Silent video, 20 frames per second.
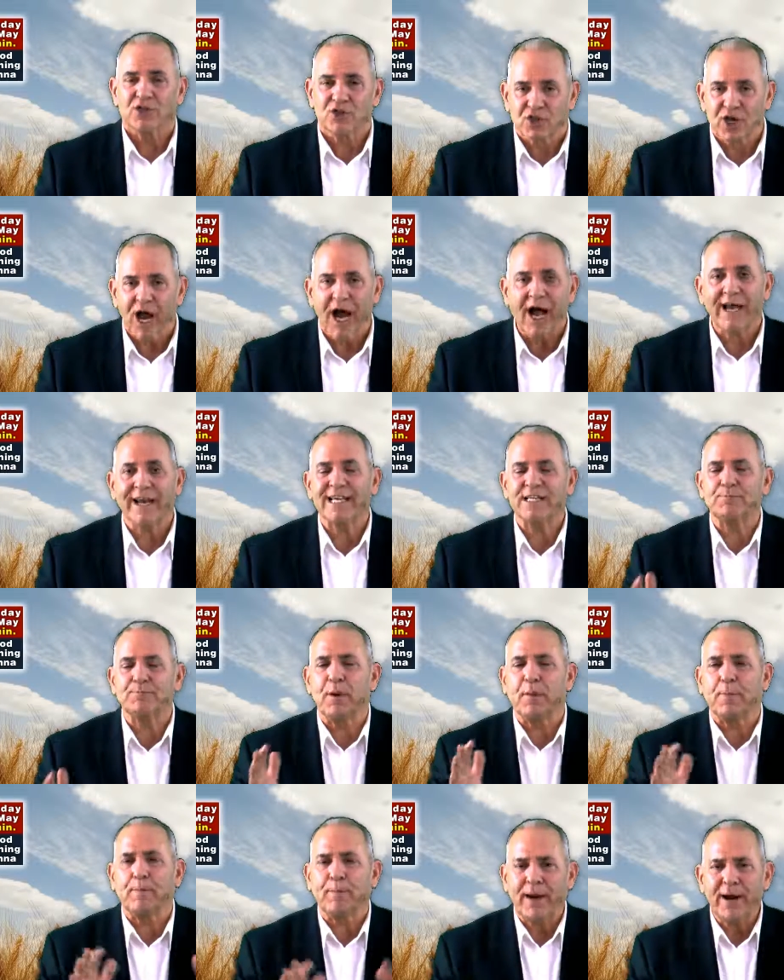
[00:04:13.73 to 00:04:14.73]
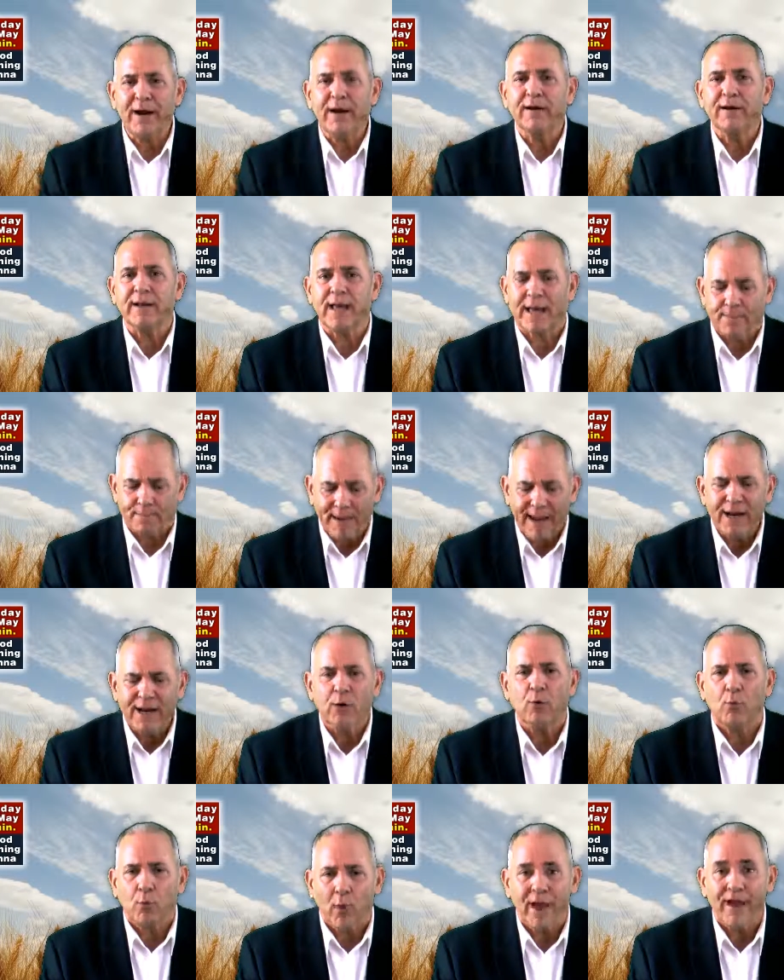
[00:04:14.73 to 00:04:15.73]
God has prepared and made a
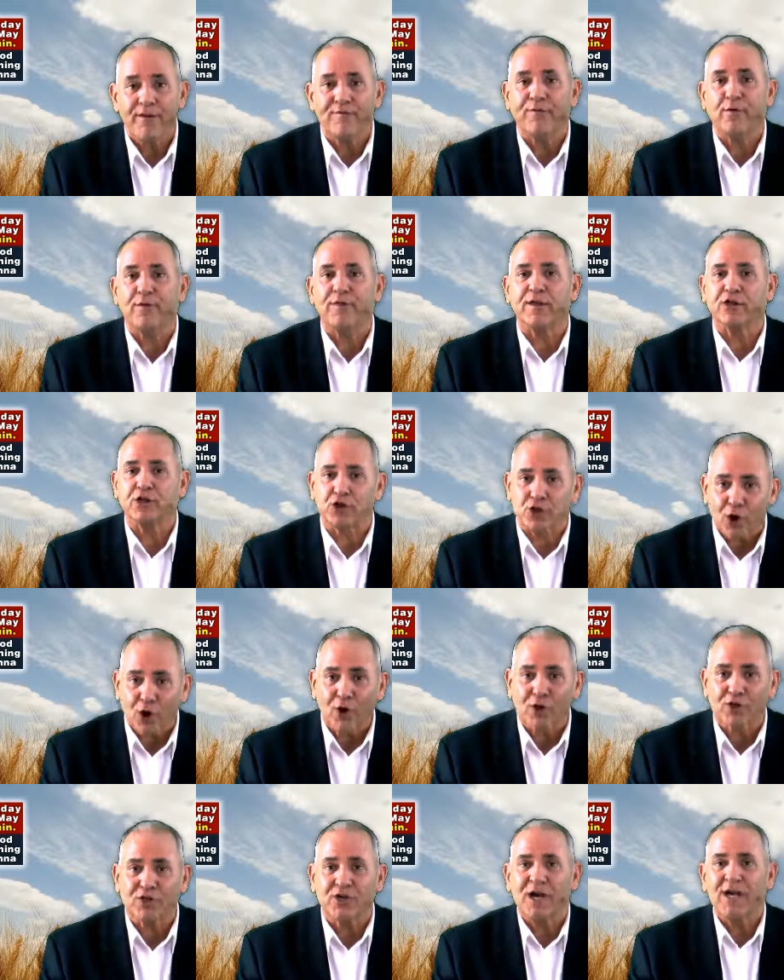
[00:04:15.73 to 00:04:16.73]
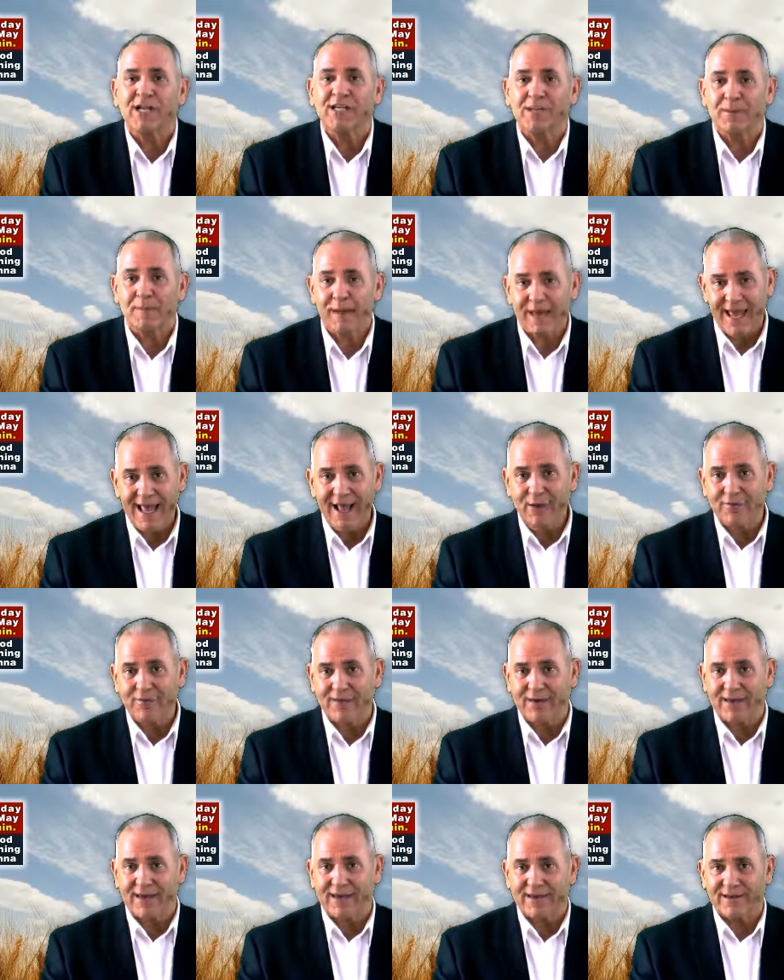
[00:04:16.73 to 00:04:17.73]
way for the church to be
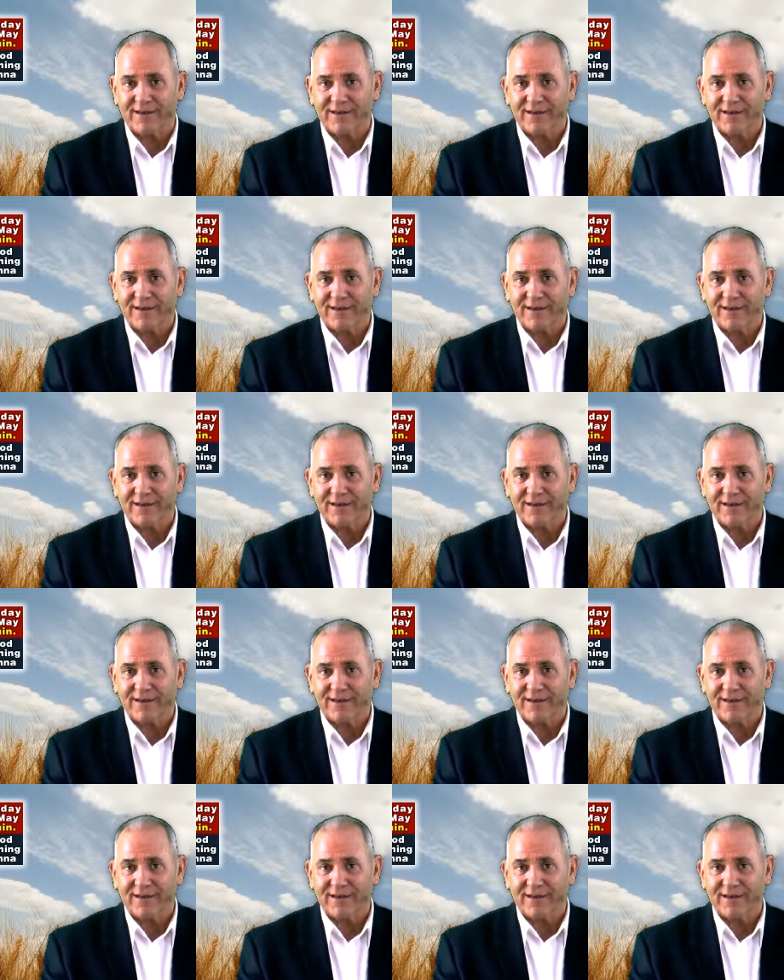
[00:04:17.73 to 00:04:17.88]
healthy.